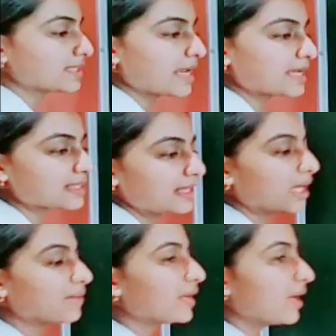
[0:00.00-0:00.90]
x, here
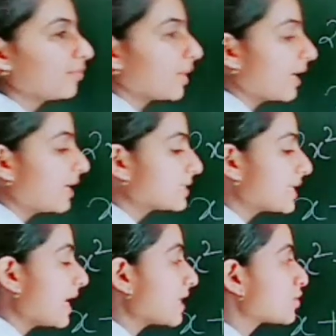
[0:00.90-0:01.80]
we have minus
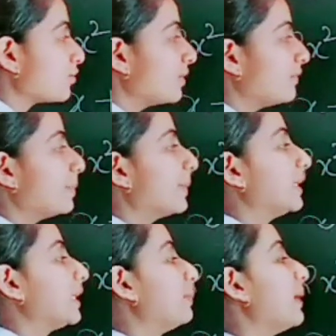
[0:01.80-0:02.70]
x. So we will
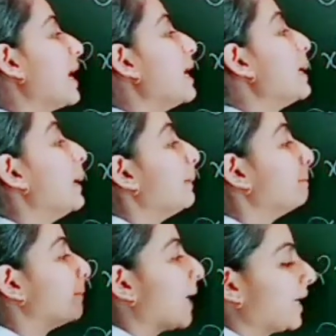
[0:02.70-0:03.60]
multiply
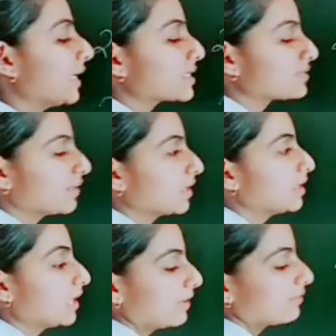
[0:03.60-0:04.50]
minus 1,
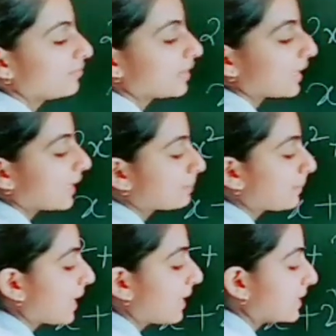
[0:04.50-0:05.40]
we get
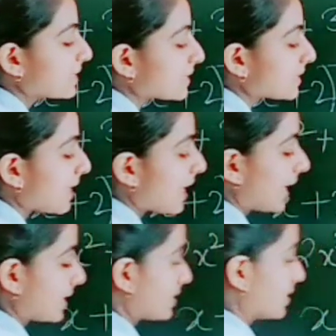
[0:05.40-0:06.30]
minus
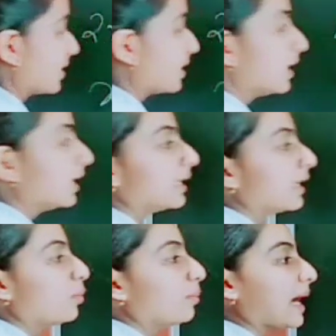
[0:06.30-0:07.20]
x. Now
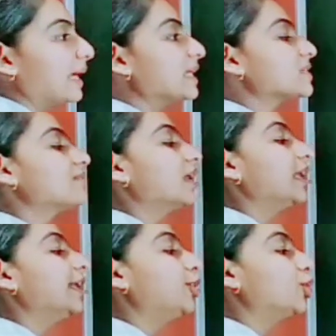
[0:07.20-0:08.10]
minus 1
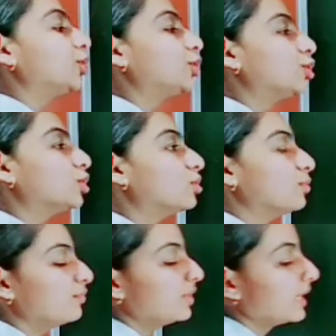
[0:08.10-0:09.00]
into 2,
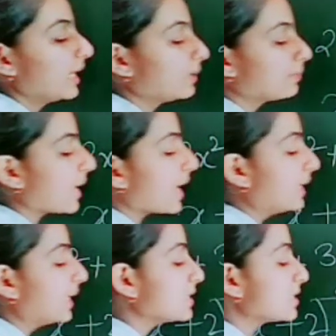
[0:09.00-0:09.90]
we get
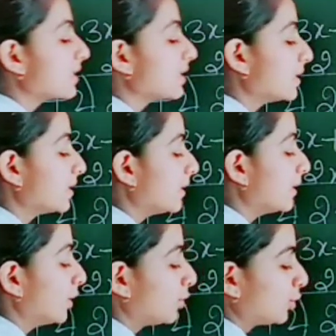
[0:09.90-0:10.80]
minus
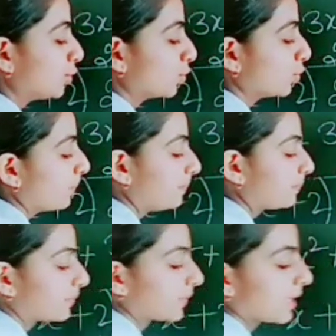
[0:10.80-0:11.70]
2.
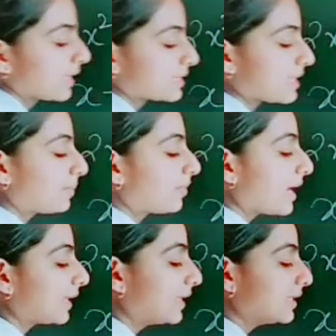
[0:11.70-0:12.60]

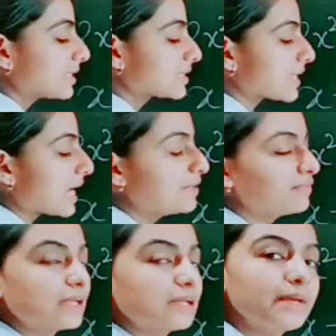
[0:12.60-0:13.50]
Subtracting, the sign
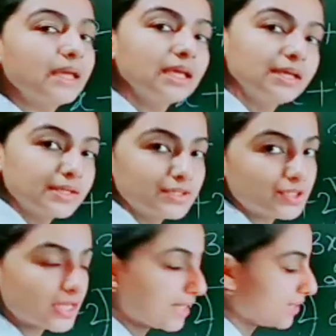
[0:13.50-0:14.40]
will be
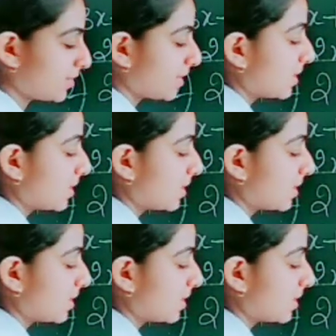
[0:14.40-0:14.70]
changed.